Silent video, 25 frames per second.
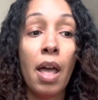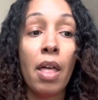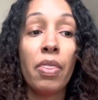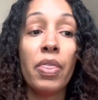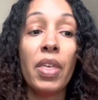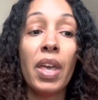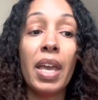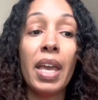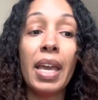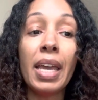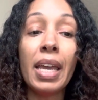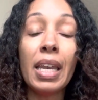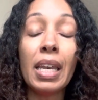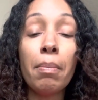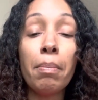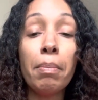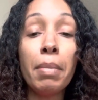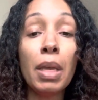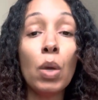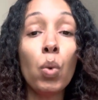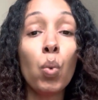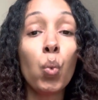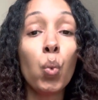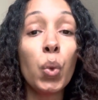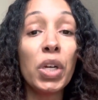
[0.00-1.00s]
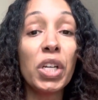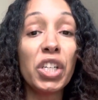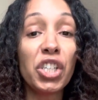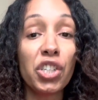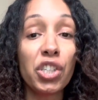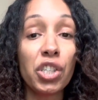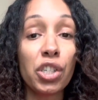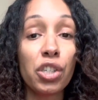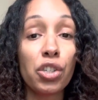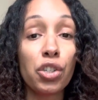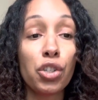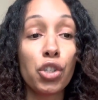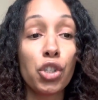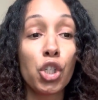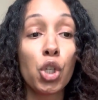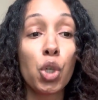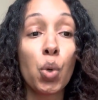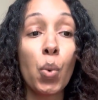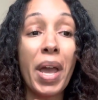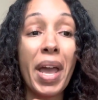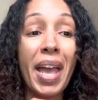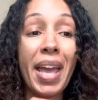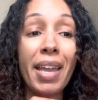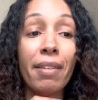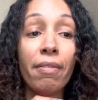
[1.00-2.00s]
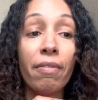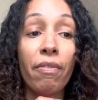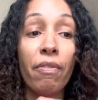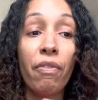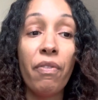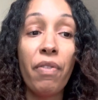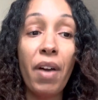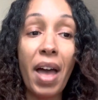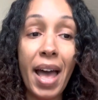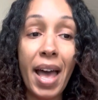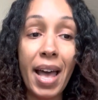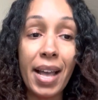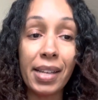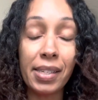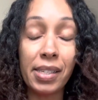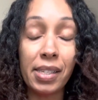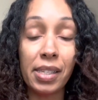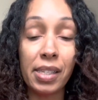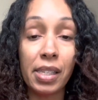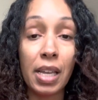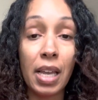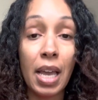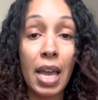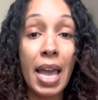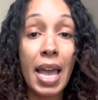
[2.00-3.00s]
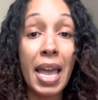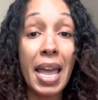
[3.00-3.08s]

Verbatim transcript: The enemy wishes to invest